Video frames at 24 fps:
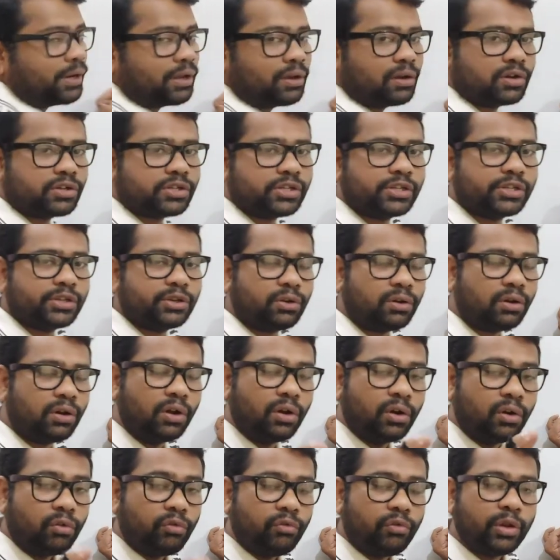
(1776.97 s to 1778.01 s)
precautions, you
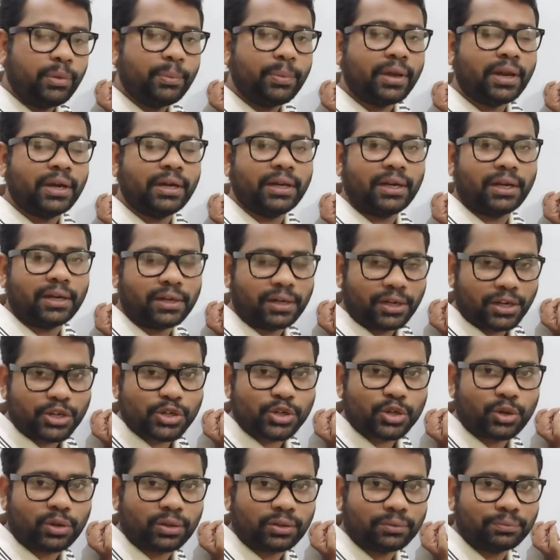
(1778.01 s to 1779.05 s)
know, we may get electric
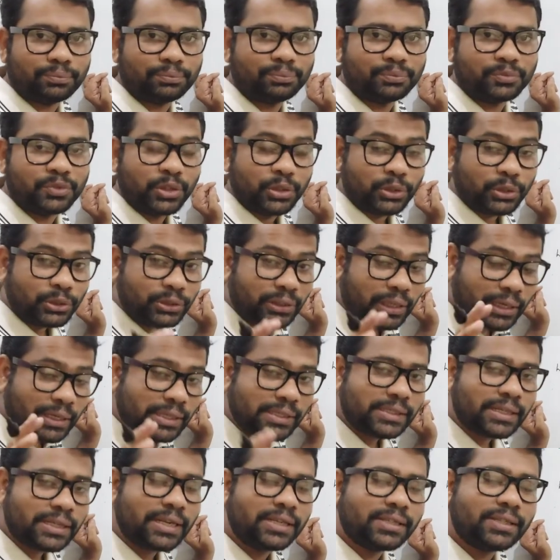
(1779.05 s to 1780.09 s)
shock. So that
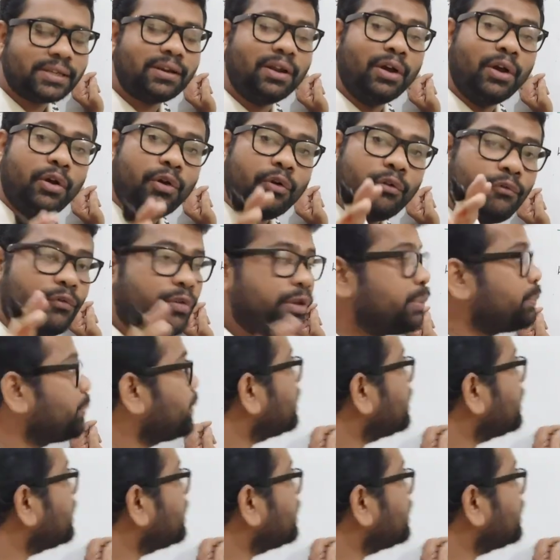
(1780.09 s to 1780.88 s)
is the reason we